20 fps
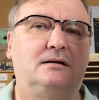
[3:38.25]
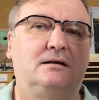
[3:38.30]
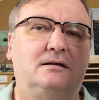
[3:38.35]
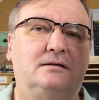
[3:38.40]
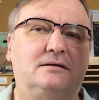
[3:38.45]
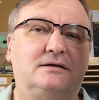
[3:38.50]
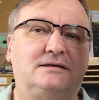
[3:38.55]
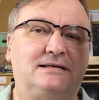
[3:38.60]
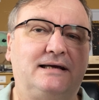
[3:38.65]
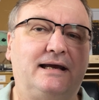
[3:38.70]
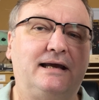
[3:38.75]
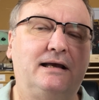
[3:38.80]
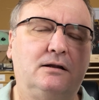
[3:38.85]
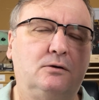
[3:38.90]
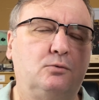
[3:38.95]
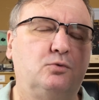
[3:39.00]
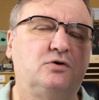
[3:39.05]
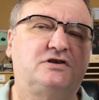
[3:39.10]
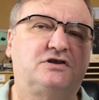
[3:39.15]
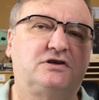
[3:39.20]
The
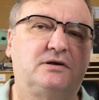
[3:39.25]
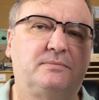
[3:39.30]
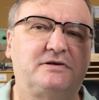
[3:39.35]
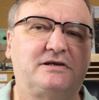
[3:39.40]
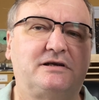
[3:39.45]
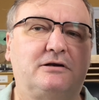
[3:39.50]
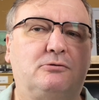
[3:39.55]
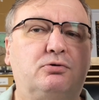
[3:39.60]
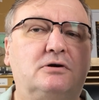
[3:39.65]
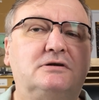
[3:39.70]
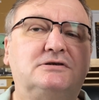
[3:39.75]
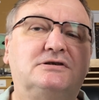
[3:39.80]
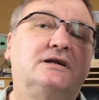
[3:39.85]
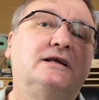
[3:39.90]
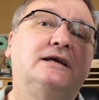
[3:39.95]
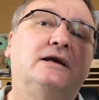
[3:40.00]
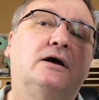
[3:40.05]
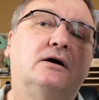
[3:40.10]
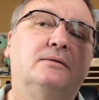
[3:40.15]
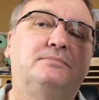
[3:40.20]
tale was
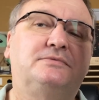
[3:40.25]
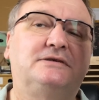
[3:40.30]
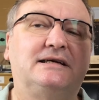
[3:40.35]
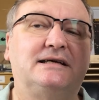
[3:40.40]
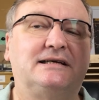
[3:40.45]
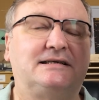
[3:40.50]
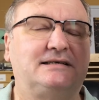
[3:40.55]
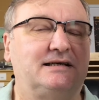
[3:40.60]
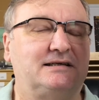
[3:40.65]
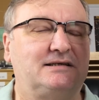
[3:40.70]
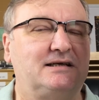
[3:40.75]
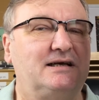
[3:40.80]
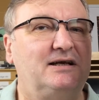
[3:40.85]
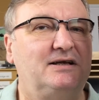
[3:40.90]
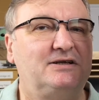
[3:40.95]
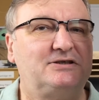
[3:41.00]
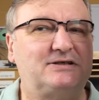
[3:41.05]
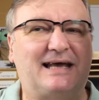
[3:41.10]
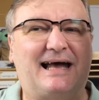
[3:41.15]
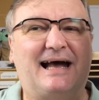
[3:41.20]
subsequently updated
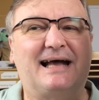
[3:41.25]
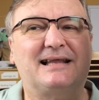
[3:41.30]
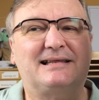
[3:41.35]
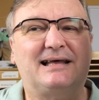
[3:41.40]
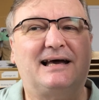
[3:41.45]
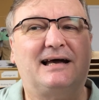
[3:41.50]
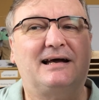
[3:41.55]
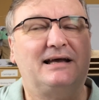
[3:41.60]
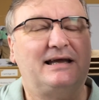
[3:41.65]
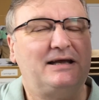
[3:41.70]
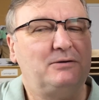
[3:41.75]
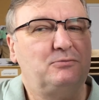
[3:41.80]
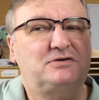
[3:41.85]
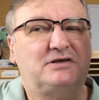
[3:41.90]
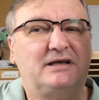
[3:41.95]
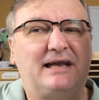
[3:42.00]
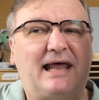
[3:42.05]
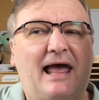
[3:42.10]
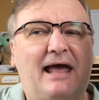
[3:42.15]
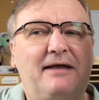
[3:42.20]
to add that it
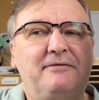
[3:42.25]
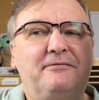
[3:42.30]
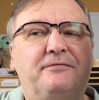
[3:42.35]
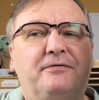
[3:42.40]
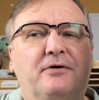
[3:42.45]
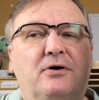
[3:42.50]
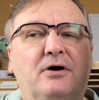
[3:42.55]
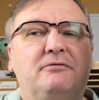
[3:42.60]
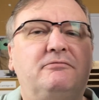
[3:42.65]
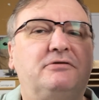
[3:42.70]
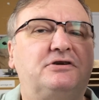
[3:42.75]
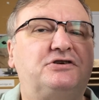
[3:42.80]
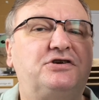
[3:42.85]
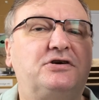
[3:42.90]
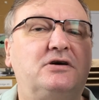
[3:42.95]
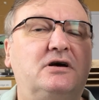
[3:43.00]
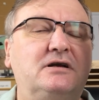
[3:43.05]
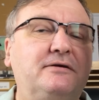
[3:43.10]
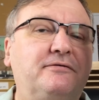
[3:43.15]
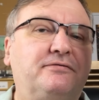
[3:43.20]
was an envoy
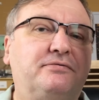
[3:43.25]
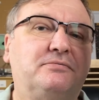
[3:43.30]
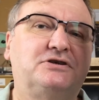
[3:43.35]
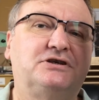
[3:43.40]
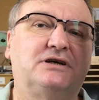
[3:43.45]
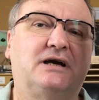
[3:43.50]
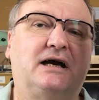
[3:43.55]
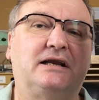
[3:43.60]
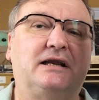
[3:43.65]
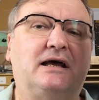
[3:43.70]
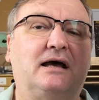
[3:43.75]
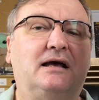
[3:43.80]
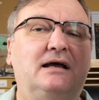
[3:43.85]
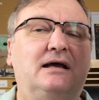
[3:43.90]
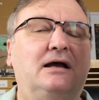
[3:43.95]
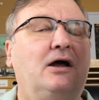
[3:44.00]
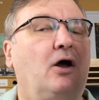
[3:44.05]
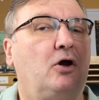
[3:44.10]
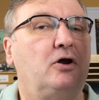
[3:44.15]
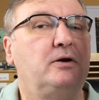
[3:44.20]
returning from China
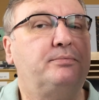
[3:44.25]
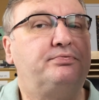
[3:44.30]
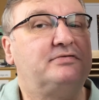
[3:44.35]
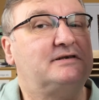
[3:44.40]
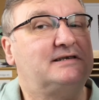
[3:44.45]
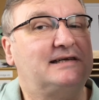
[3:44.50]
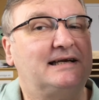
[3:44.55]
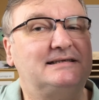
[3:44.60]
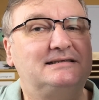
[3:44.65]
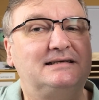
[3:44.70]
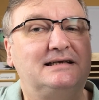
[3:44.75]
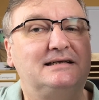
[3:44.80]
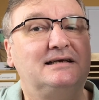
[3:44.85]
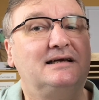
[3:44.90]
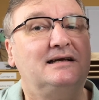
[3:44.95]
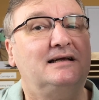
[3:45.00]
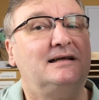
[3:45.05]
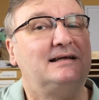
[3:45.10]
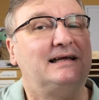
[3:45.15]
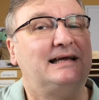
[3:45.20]
who presented
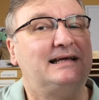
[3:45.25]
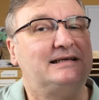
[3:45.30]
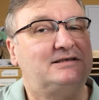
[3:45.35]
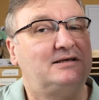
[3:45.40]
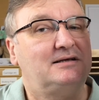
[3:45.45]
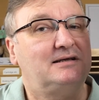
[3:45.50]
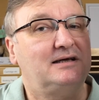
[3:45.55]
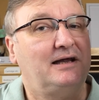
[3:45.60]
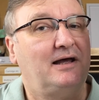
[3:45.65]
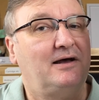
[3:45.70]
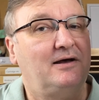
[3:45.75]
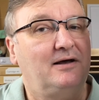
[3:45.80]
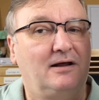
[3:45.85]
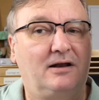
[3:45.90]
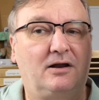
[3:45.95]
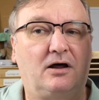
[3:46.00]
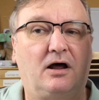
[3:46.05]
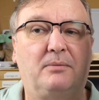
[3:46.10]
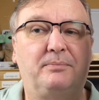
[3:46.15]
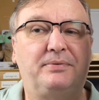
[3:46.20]
it to the
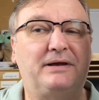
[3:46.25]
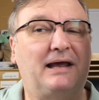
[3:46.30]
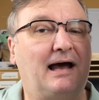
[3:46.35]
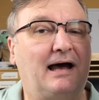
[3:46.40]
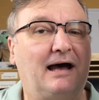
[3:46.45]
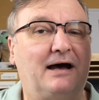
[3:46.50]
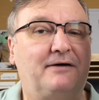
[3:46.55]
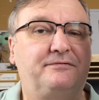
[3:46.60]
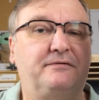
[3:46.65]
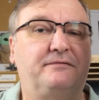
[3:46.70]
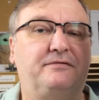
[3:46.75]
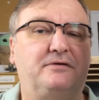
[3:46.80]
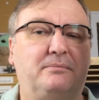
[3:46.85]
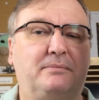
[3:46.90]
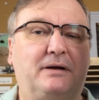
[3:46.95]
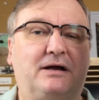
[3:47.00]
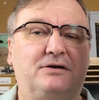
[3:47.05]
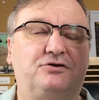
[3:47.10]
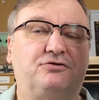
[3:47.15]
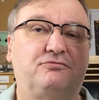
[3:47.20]
Earl on behalf of the
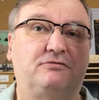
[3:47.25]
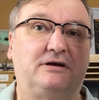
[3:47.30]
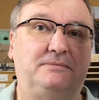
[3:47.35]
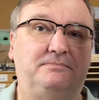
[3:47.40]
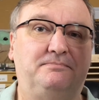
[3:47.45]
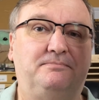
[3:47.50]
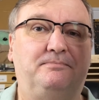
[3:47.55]
mandarin.